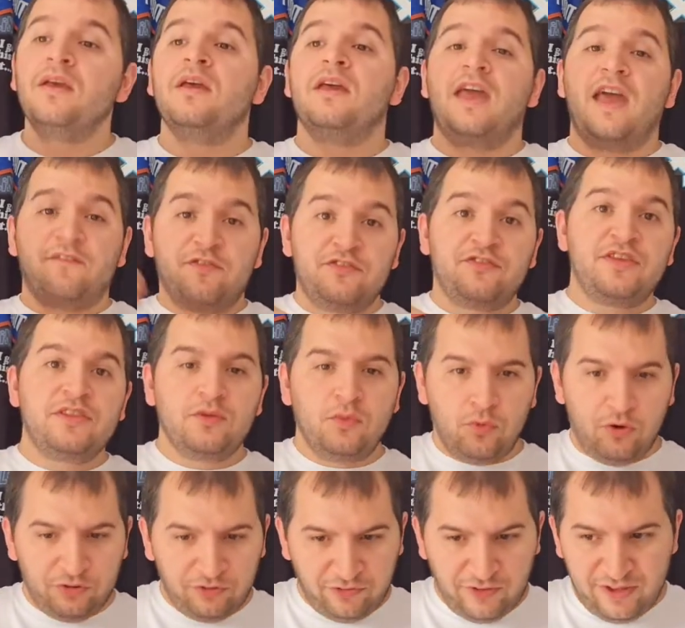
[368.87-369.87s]
If you've seen the
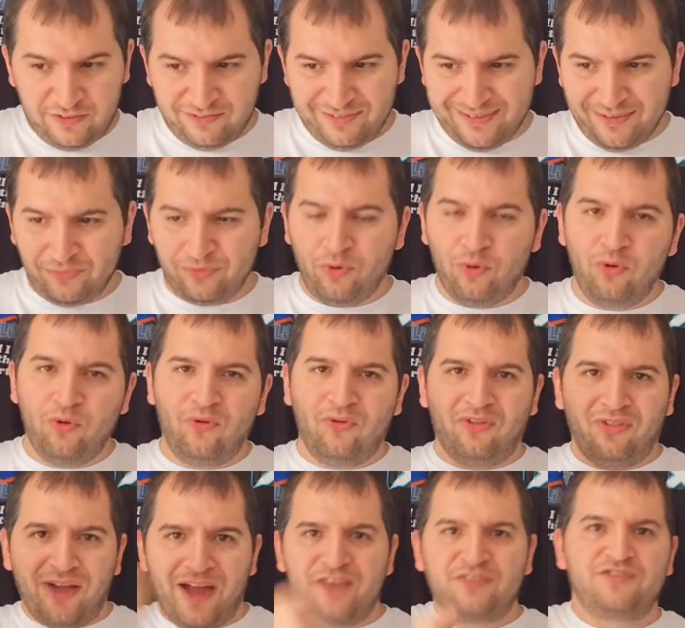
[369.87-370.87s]
worst list, you'll know
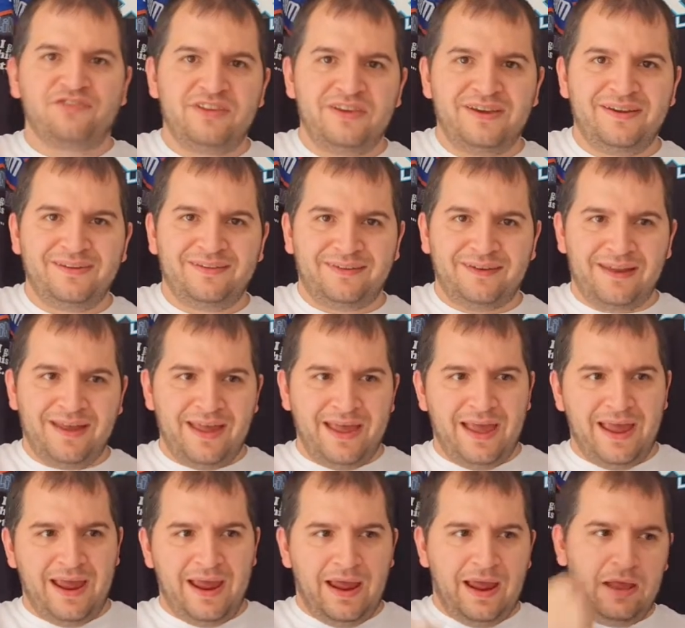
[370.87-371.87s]
last year
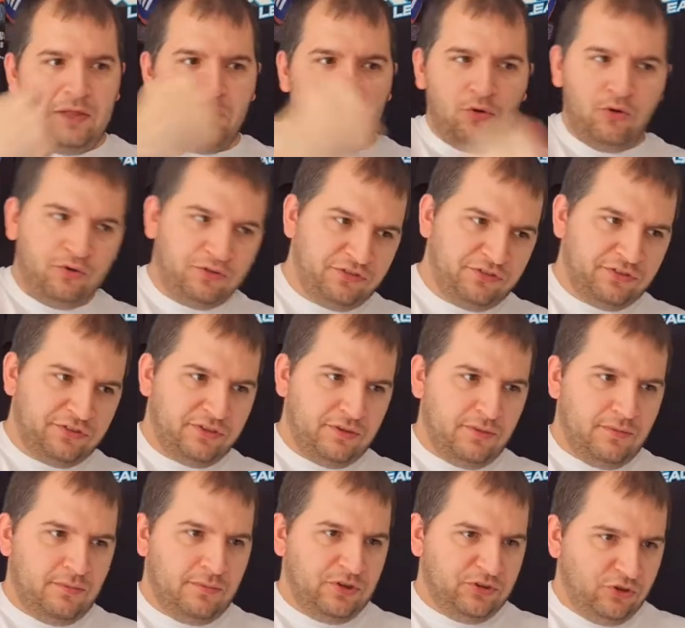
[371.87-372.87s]
I lost
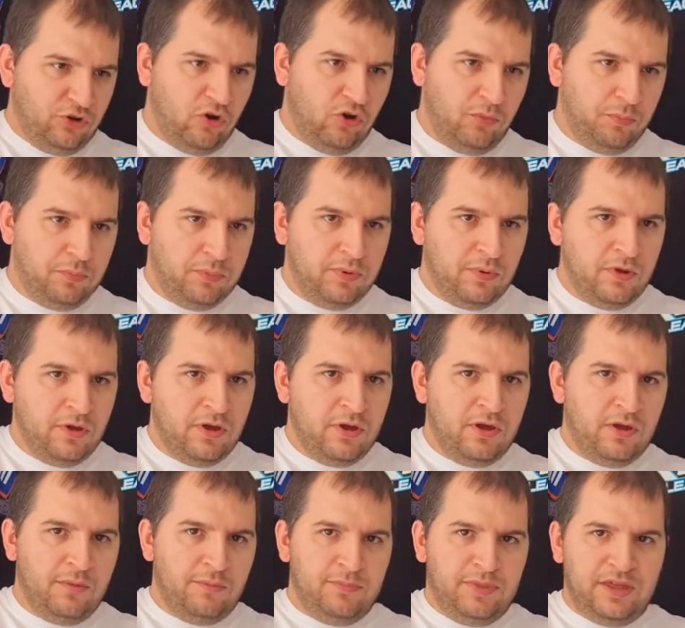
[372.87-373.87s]
my job
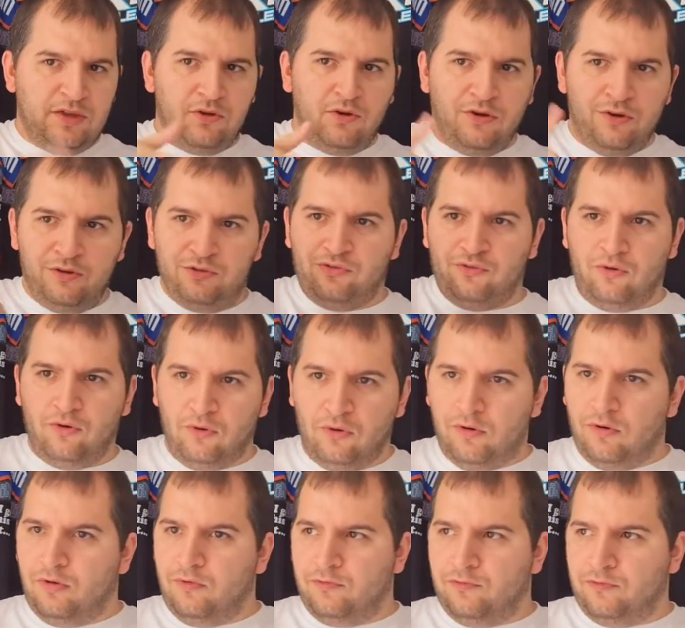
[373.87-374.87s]
because
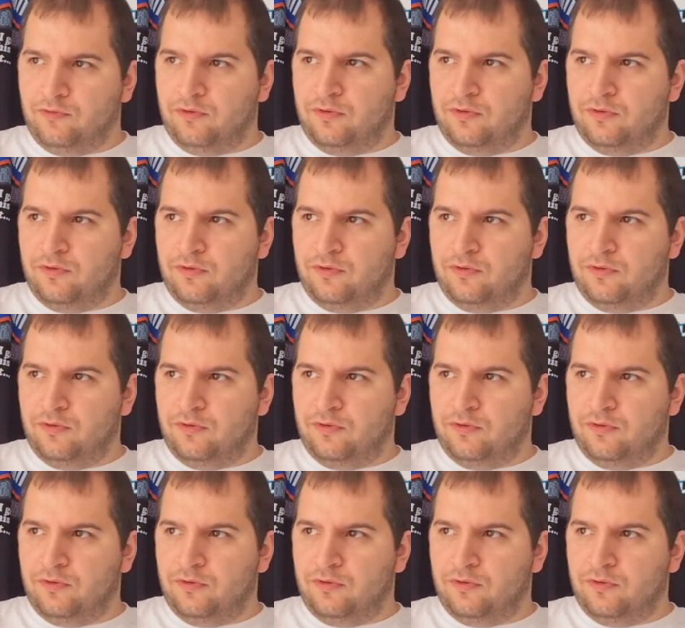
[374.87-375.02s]
of